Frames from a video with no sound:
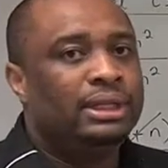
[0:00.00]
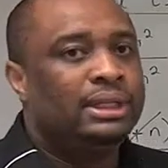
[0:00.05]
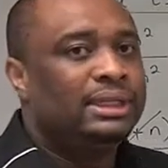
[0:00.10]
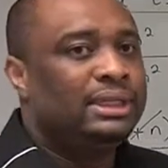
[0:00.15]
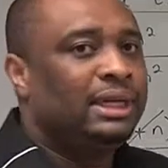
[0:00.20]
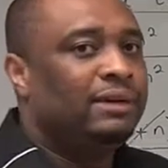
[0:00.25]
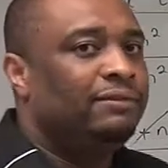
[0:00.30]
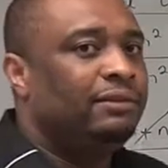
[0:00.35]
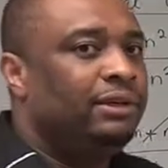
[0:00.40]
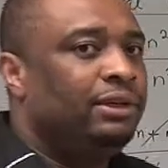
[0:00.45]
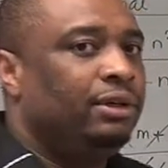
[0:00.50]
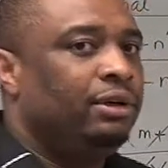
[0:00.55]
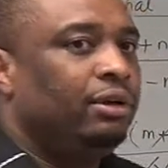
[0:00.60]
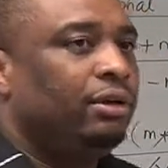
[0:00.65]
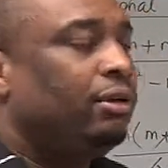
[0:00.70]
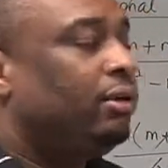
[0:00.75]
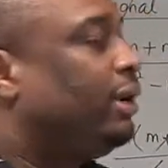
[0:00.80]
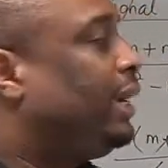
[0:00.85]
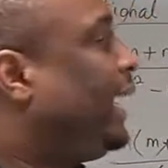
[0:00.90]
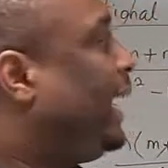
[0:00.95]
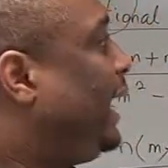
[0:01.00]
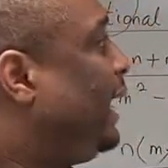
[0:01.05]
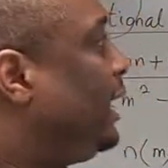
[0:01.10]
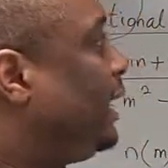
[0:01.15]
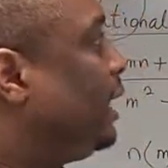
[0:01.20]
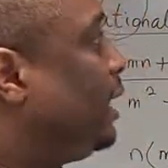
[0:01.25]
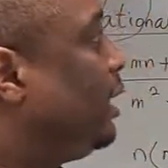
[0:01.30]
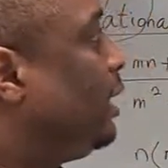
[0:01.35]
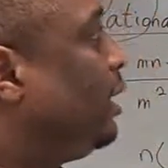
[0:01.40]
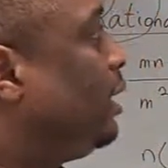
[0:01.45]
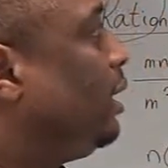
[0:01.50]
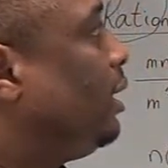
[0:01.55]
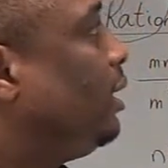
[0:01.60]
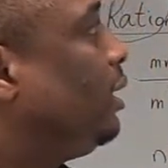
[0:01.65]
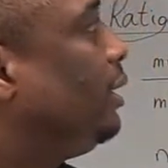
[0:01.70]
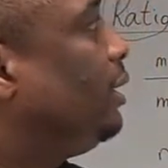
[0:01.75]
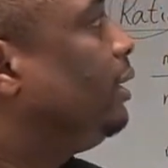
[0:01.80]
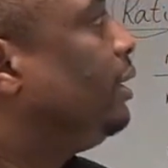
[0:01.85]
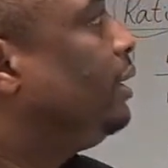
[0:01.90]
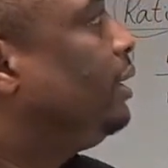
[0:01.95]
7, no. 8,
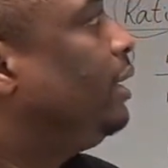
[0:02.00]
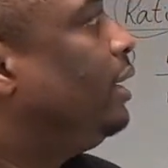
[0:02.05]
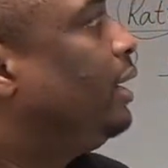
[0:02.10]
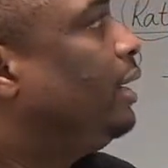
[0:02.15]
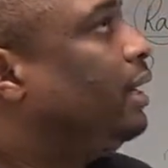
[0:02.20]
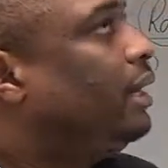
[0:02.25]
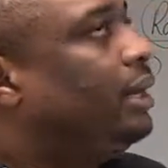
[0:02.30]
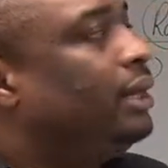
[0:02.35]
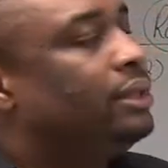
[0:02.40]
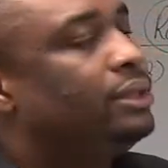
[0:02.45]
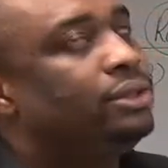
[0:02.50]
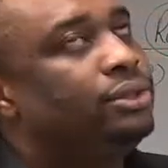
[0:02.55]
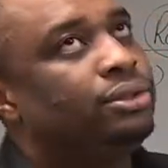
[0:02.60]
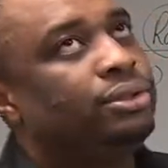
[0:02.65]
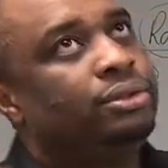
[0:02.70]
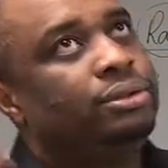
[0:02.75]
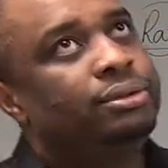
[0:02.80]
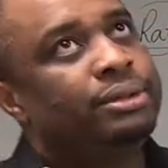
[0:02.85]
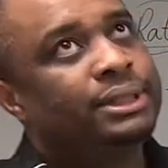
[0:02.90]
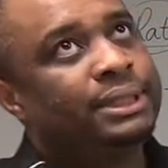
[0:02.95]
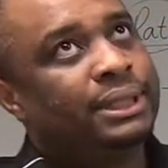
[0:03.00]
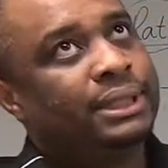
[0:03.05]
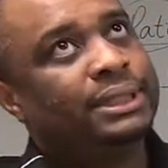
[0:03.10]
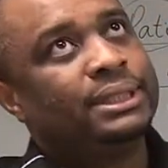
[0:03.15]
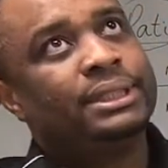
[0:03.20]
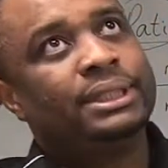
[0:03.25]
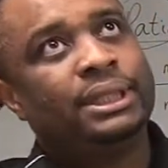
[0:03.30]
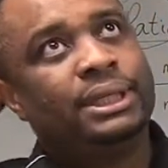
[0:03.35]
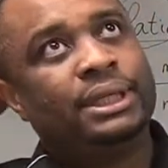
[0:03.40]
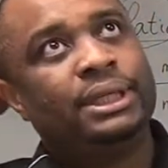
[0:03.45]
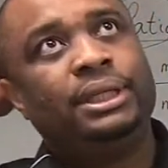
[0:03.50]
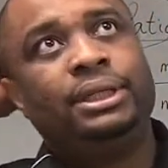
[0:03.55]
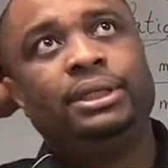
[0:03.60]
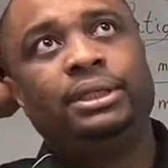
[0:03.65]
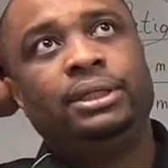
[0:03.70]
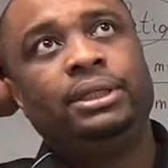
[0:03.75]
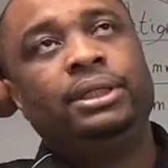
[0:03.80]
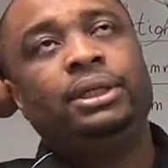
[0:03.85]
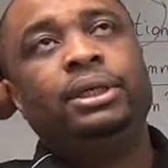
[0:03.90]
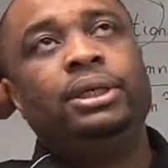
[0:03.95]
2, 16,
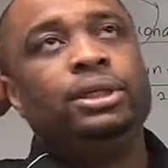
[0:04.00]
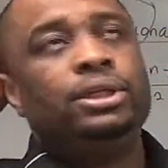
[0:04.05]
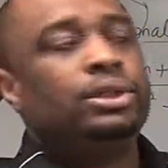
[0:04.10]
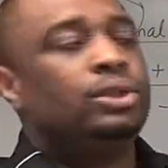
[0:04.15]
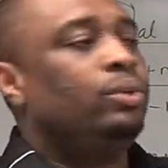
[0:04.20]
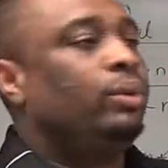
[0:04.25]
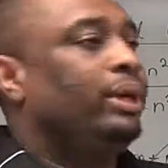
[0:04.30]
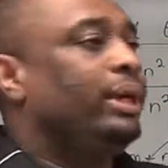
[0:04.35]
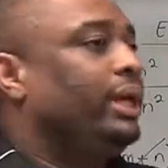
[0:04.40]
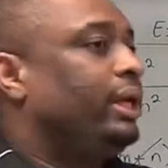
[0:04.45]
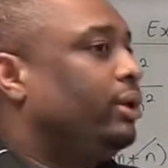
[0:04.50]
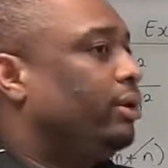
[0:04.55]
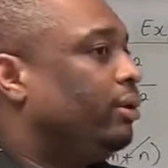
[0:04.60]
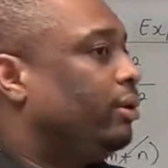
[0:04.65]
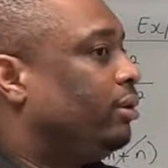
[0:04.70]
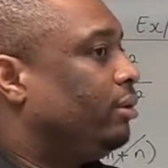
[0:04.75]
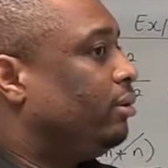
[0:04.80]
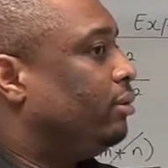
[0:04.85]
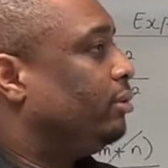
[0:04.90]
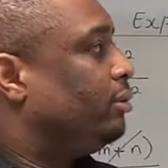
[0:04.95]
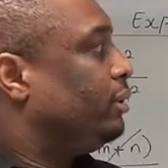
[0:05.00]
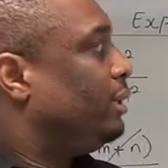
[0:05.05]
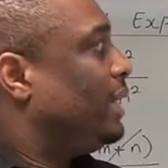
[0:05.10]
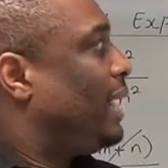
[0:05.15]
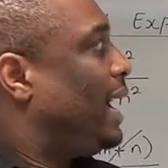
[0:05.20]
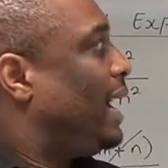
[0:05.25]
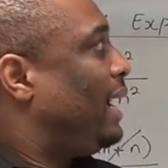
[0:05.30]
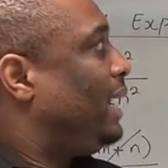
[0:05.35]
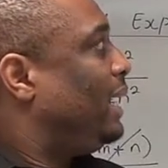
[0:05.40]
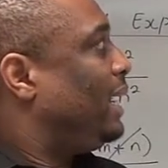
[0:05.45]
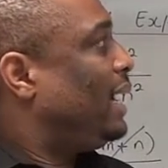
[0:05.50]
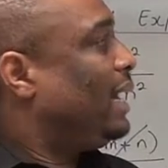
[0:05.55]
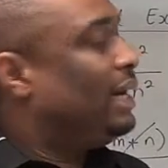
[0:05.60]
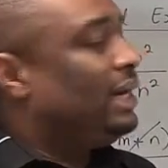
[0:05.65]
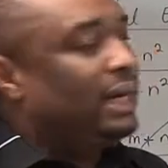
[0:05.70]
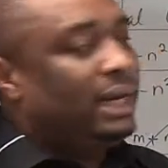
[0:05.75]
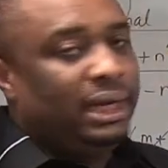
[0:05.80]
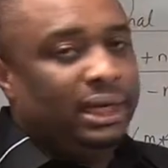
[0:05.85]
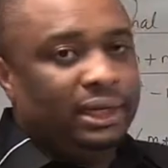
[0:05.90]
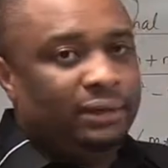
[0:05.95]
20, no. 9
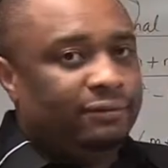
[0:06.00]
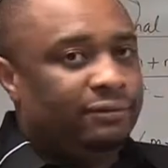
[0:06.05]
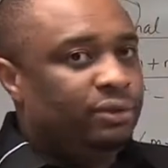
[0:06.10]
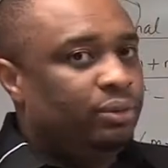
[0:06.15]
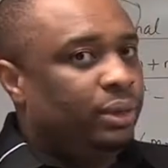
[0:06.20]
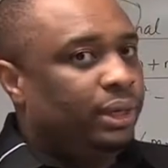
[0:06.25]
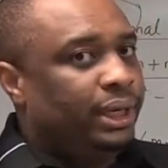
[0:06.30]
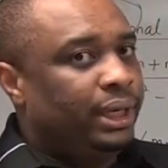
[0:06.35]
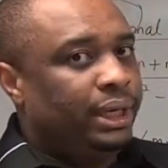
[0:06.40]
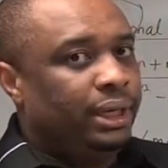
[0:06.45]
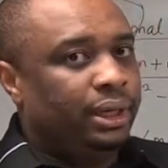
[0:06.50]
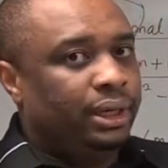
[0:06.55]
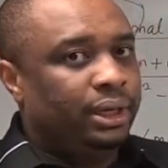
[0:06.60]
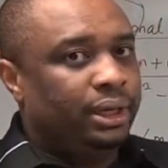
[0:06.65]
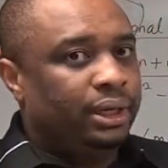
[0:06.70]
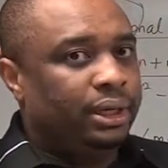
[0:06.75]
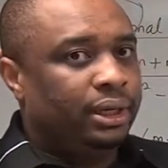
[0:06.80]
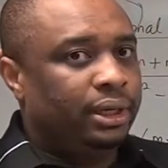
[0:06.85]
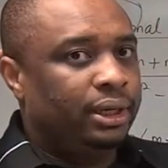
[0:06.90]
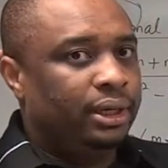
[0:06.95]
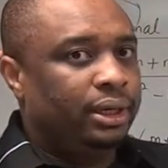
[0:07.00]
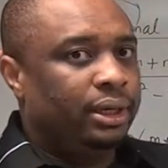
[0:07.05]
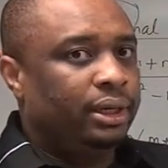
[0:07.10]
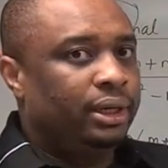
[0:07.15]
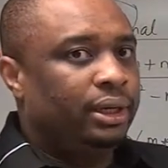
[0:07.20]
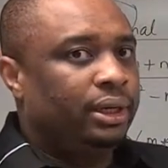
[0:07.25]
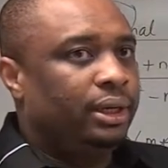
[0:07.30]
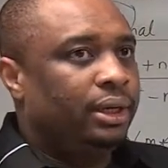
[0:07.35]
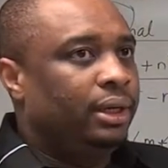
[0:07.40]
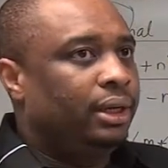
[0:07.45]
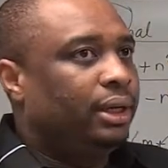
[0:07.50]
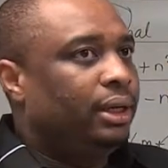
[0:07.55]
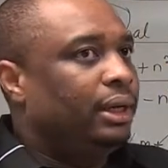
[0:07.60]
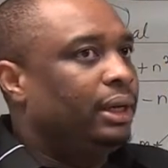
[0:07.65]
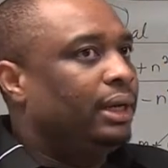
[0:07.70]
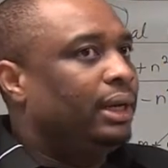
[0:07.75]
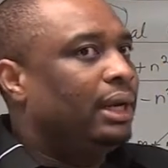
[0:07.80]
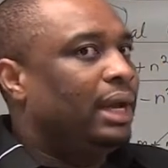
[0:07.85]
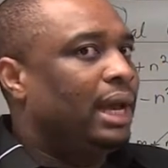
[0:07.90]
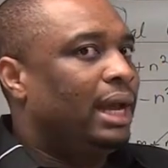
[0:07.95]
and negative 20.
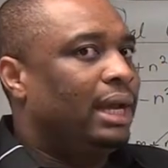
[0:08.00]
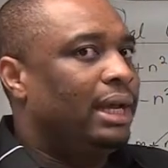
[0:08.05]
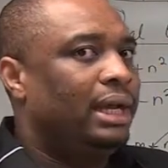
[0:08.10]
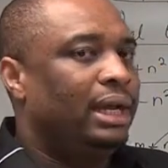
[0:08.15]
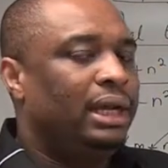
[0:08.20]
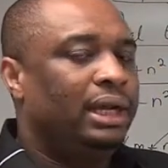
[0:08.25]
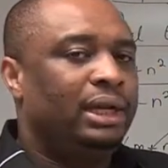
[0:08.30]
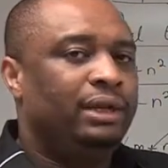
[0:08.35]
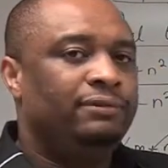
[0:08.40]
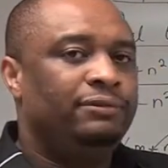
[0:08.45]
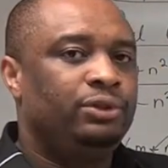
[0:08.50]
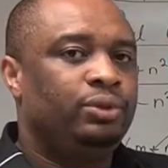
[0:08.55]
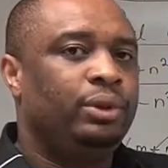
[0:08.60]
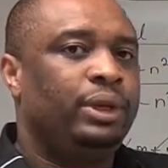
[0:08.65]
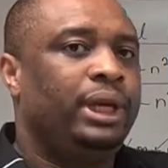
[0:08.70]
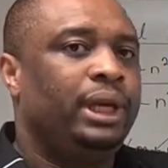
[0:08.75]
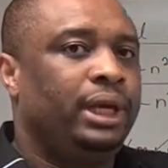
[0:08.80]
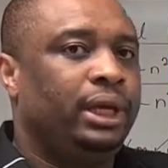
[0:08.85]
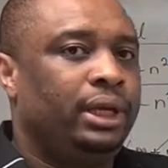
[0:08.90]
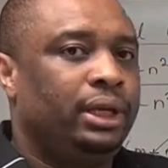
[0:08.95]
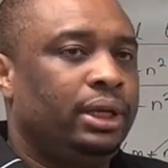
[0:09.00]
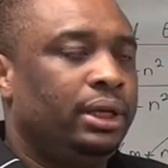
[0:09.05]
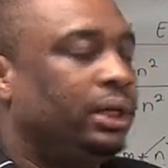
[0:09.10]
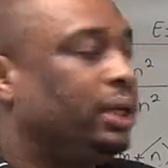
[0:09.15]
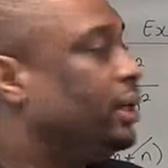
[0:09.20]
9 and negative 20